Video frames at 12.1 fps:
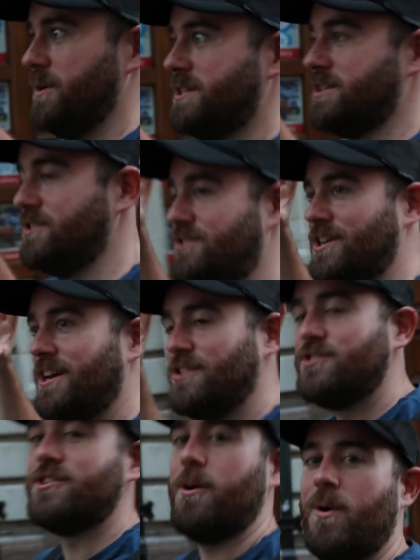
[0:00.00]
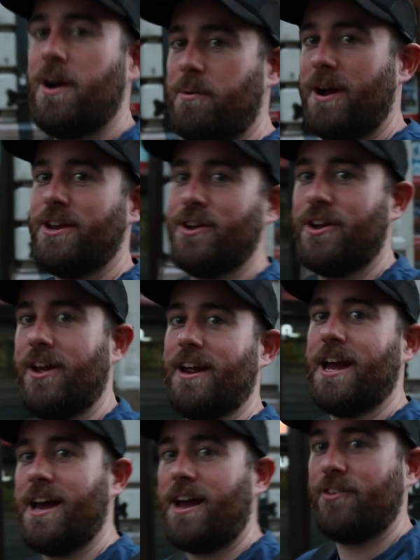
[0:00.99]
which is somewhere where you can
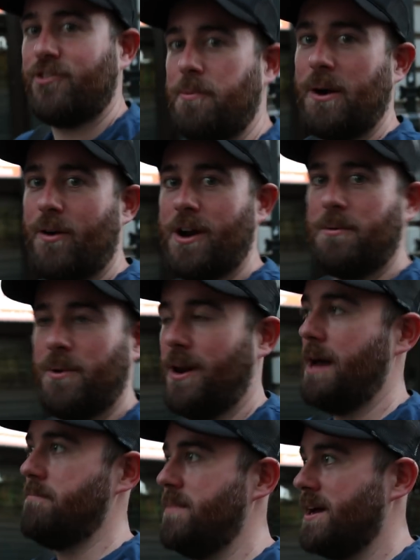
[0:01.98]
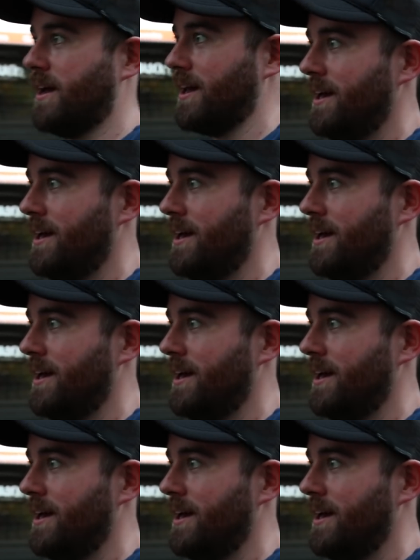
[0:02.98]
get some incredible lambic,